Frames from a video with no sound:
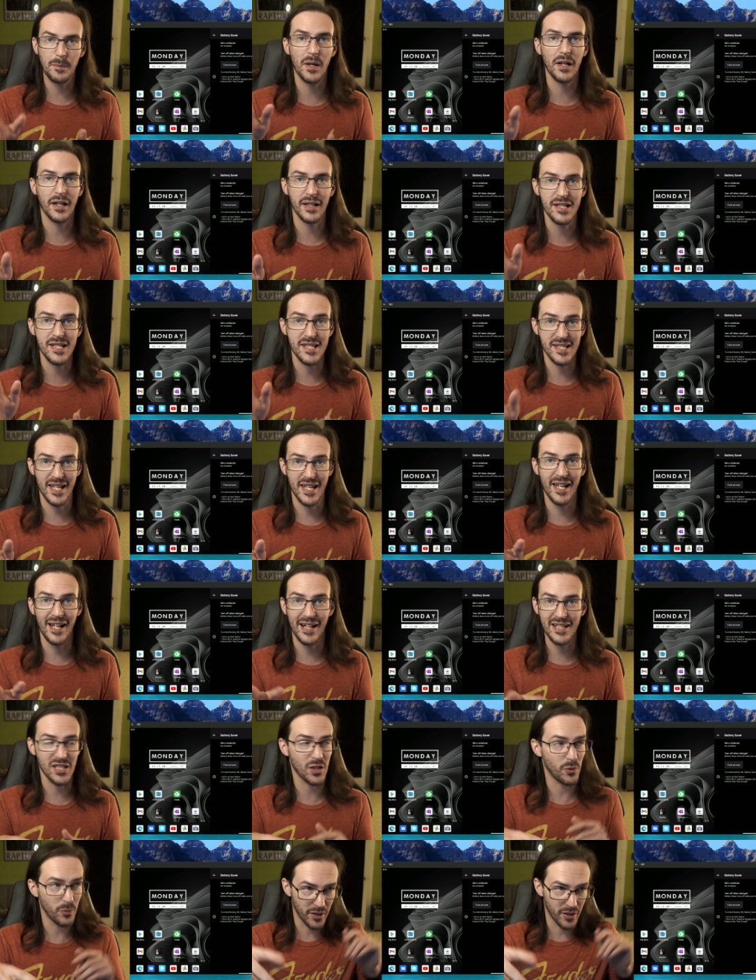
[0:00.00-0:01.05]
I'm not going to say it
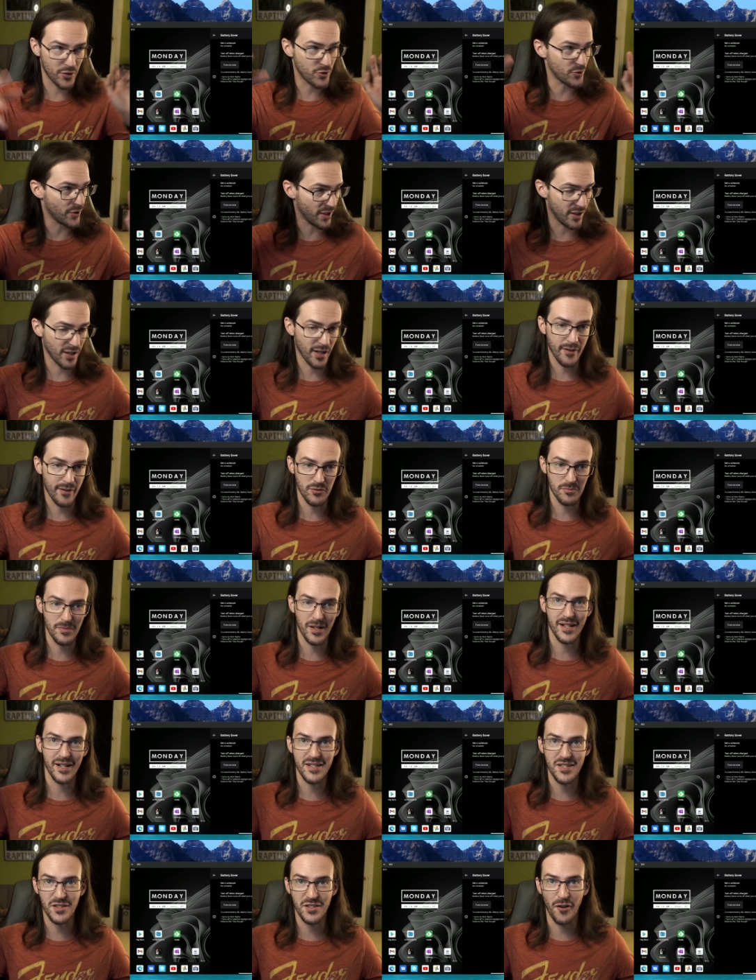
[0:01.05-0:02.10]
because I don't want to trigger everybody's